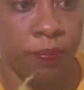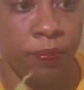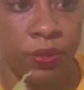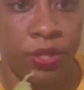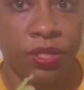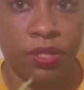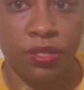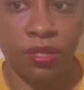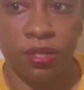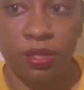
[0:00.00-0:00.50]

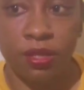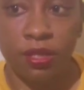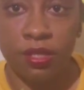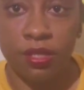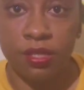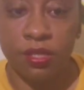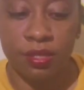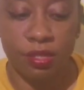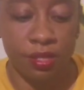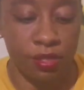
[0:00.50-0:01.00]
So this
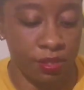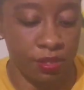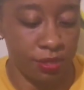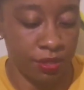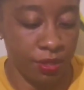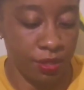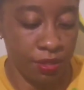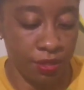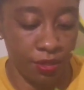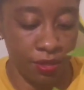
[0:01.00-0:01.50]
is
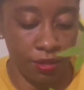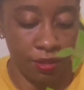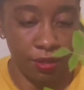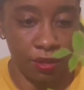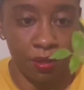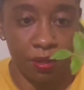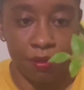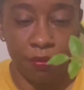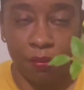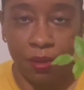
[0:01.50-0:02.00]

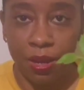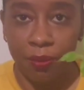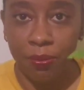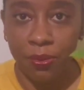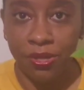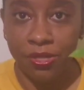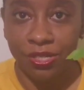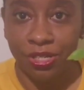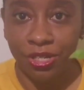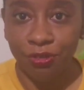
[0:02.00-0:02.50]
my
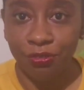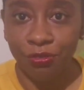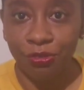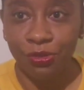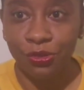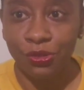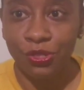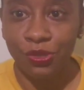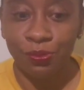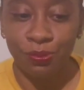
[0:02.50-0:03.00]
potted rose
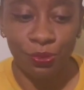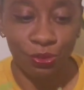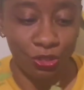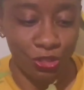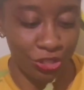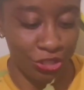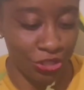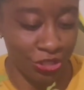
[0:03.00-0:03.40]
bush.